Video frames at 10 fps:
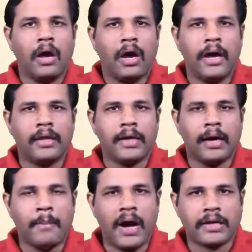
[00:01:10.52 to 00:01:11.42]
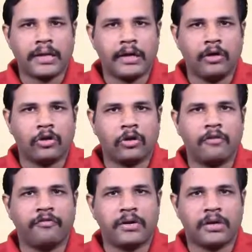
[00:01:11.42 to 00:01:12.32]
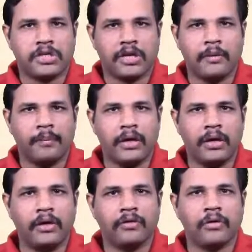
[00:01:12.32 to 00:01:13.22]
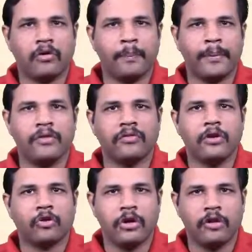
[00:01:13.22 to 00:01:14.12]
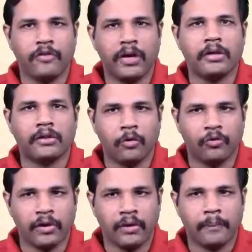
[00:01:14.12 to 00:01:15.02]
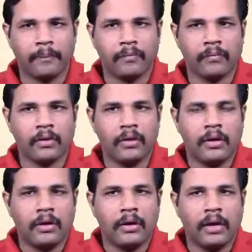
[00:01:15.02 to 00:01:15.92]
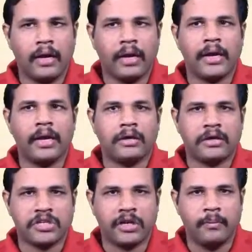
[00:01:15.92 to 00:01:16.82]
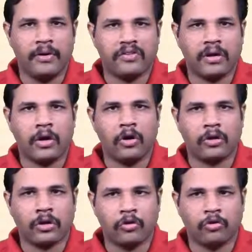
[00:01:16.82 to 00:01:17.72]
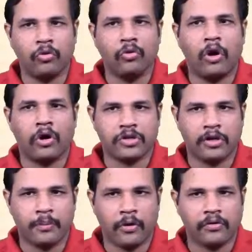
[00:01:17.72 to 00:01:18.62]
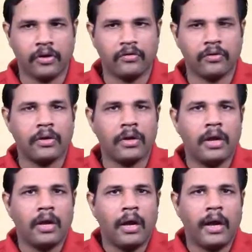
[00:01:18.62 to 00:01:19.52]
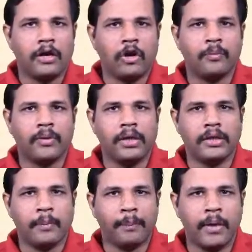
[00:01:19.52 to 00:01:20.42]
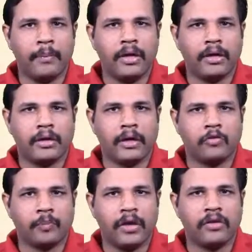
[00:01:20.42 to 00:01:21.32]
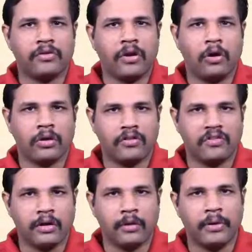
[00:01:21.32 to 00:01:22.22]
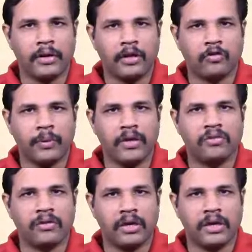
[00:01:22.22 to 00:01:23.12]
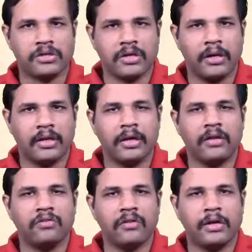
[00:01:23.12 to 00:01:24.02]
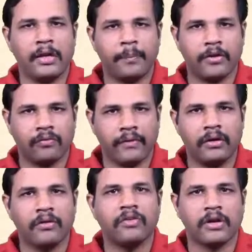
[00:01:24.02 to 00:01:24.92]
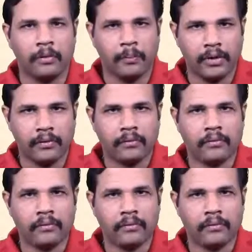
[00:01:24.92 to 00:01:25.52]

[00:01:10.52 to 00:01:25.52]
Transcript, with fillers: And the market lot of treasury bill is ₹25,000, and again treasury bills are allotted through auction process, and normally the payment takes place or the settlement takes place the next day, that is T+1 settlement.